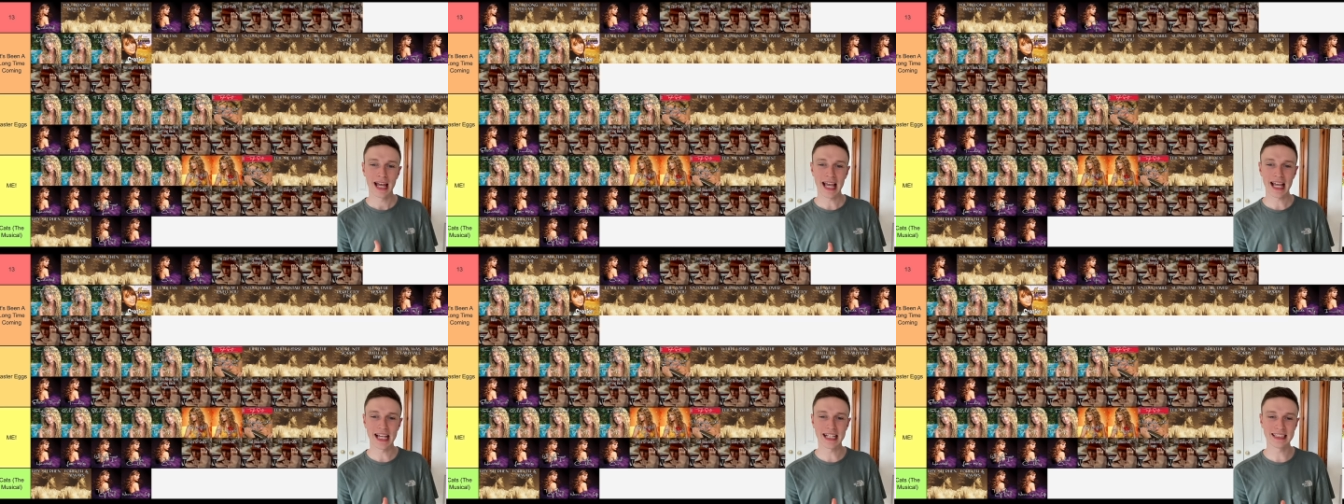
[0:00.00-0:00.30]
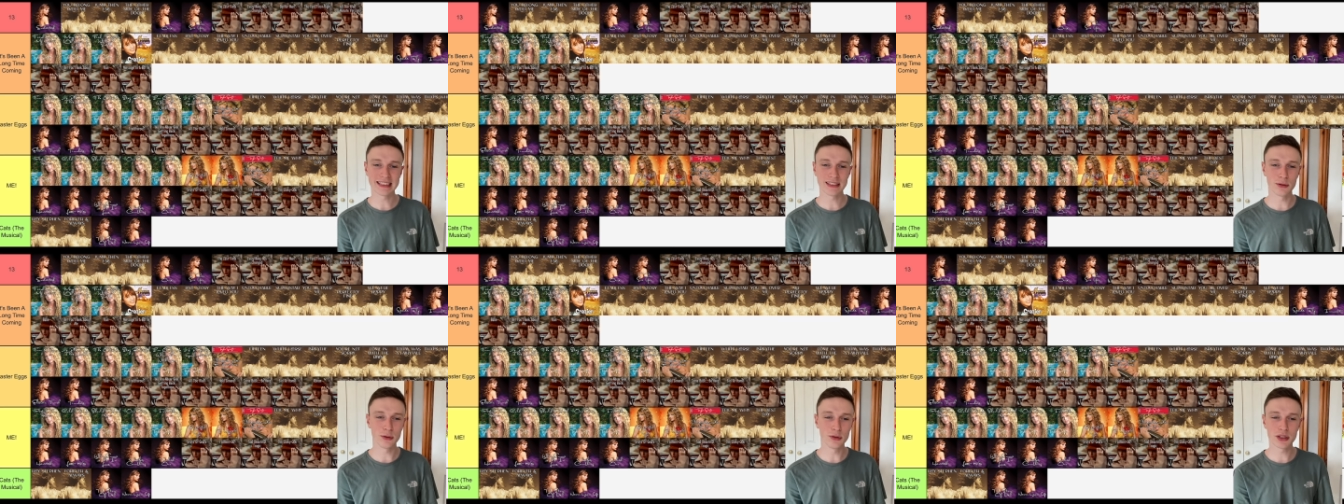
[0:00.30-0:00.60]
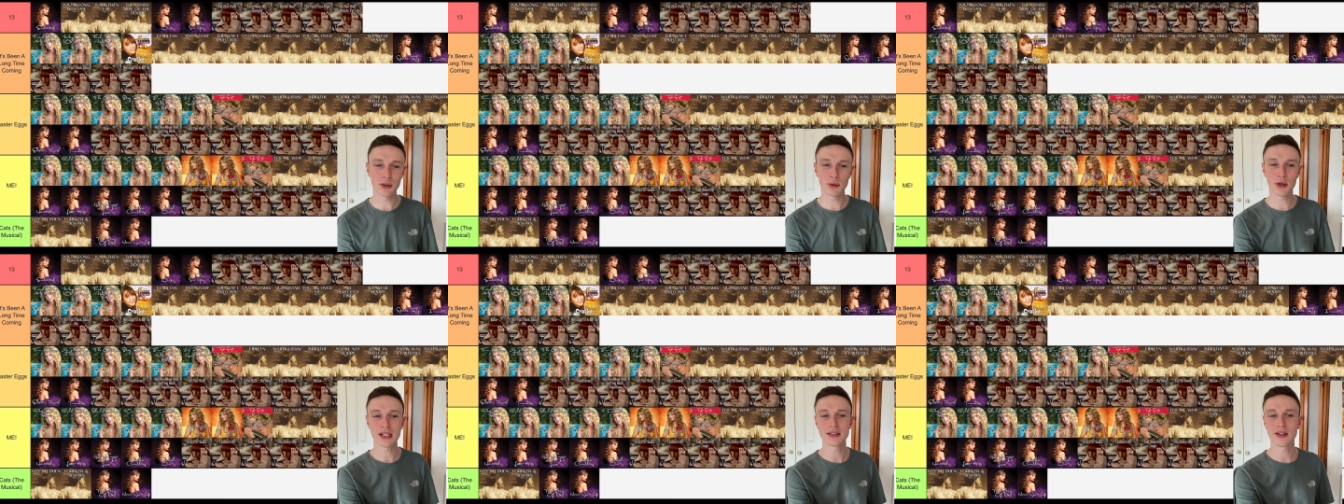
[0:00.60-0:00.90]
it
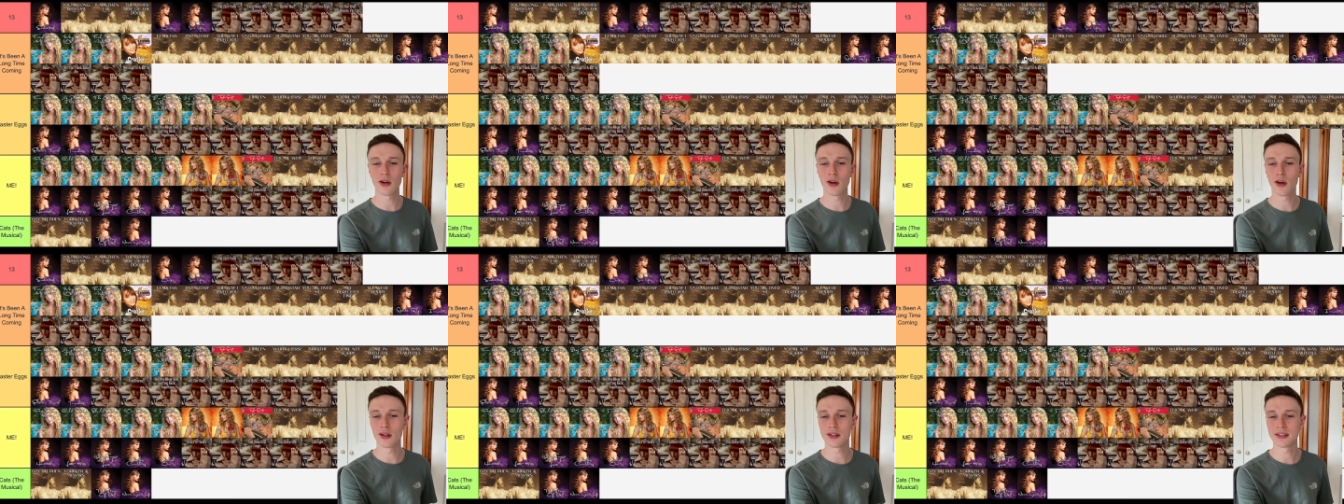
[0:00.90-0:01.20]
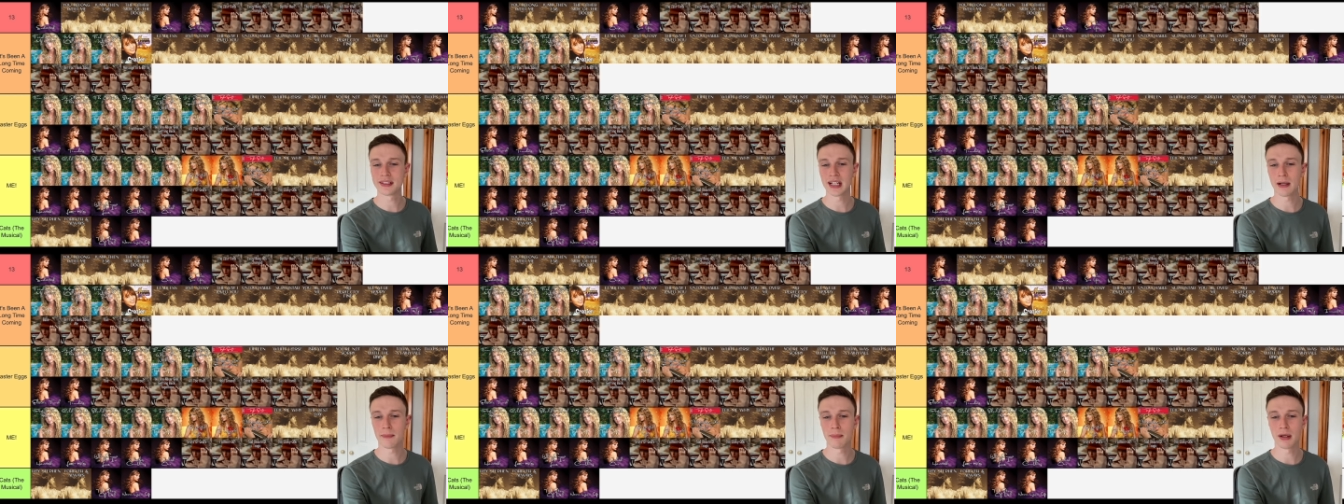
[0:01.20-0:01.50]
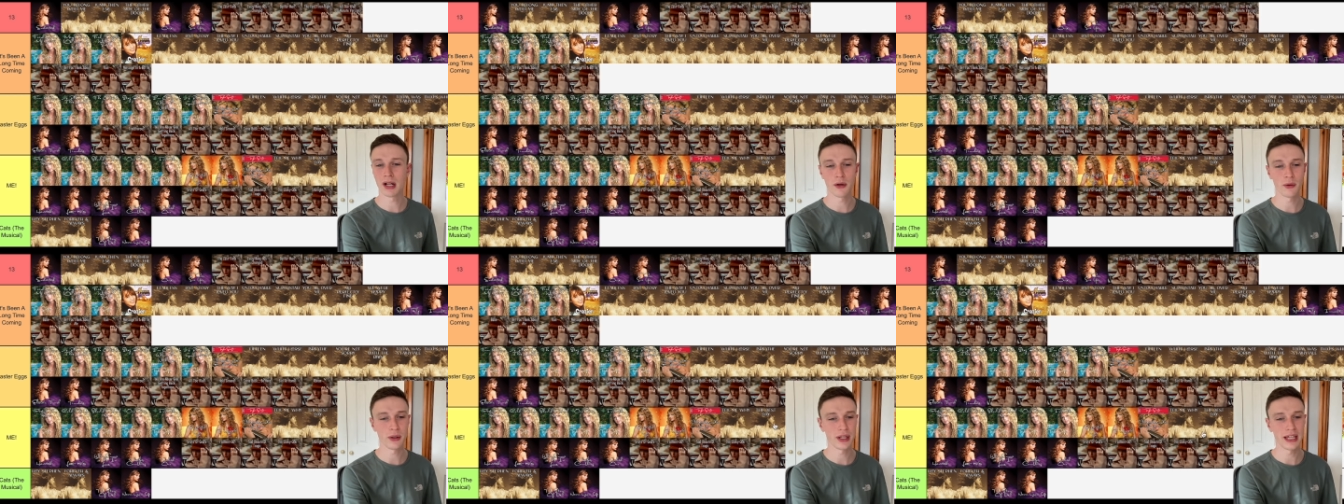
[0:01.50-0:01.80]
also has a lot down
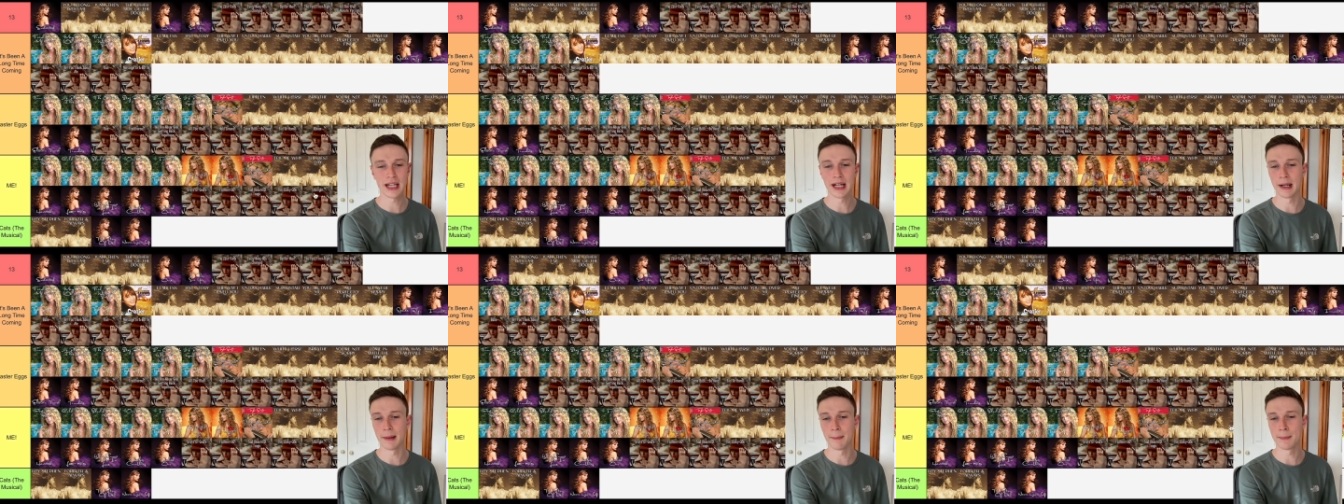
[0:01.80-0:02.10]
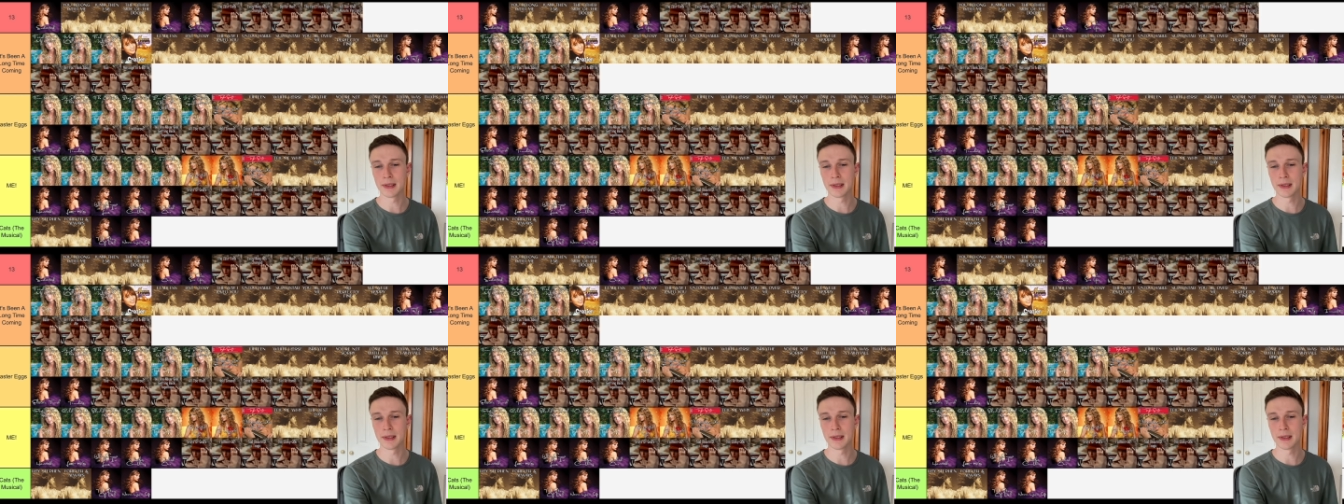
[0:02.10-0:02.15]
below here,